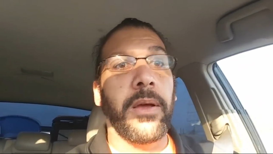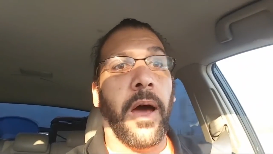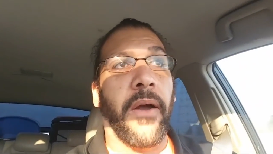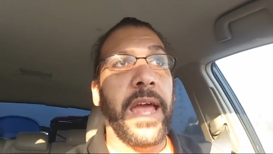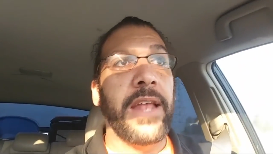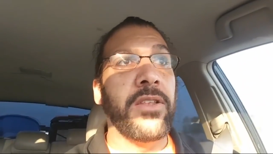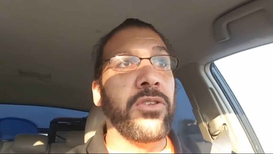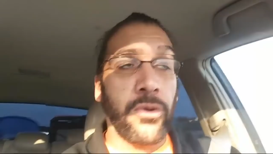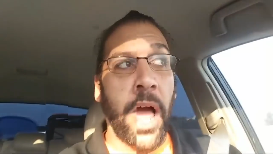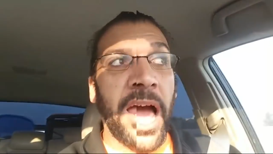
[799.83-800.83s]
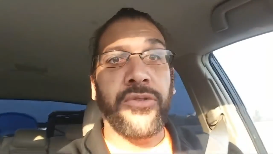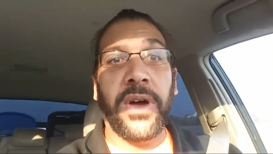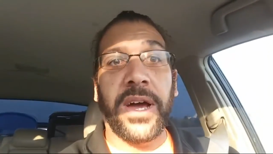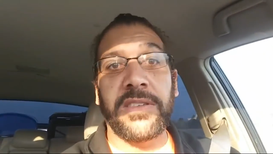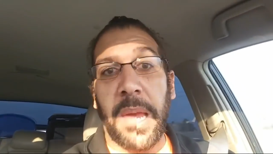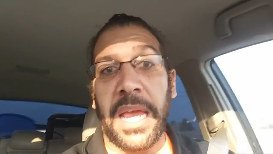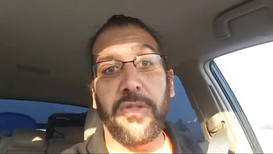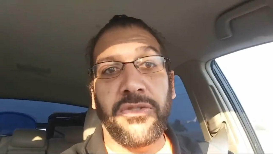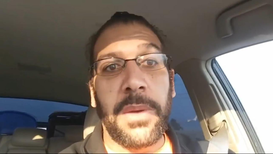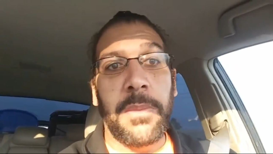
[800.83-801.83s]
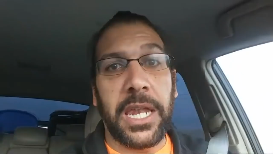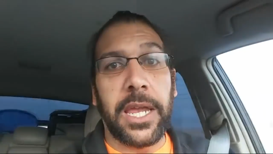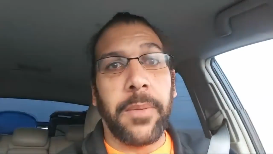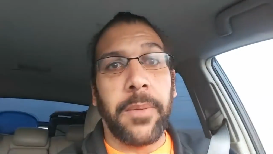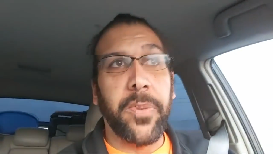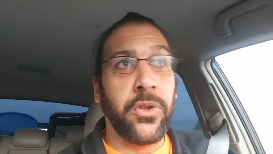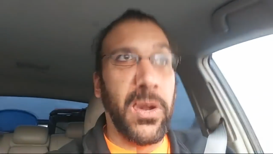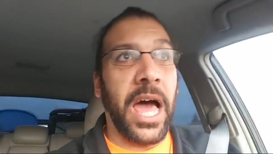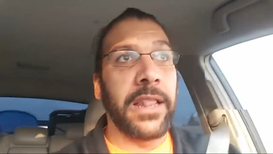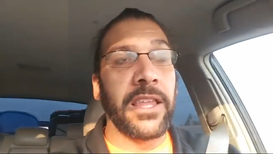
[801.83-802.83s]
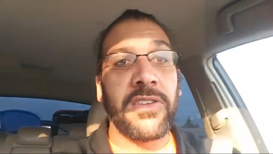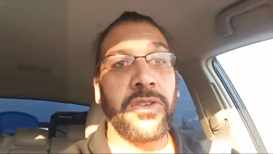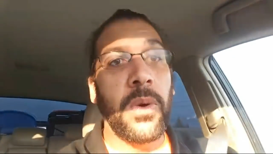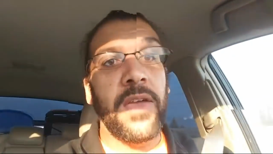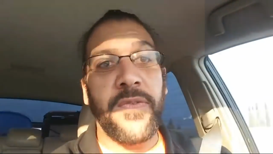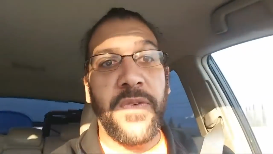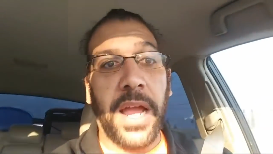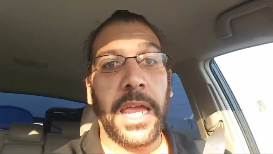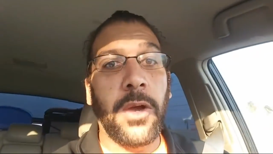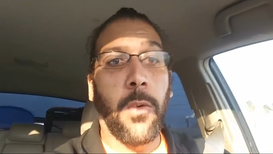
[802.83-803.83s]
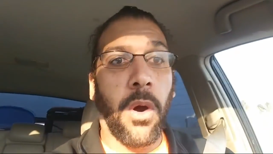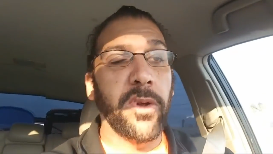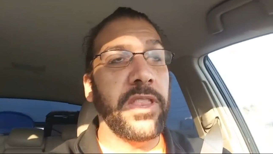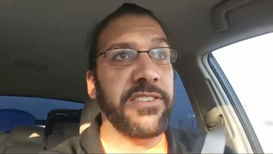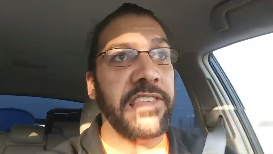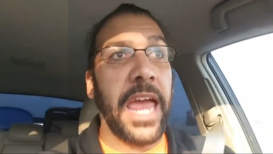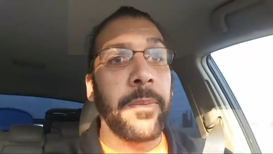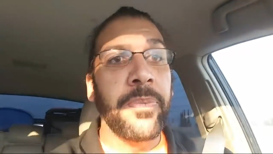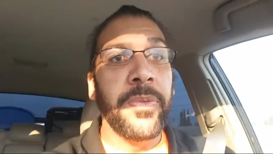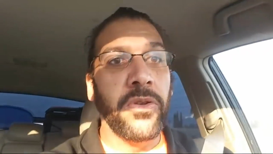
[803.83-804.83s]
All right, do not trust mainstream media. Do not listen to a fucking word they say.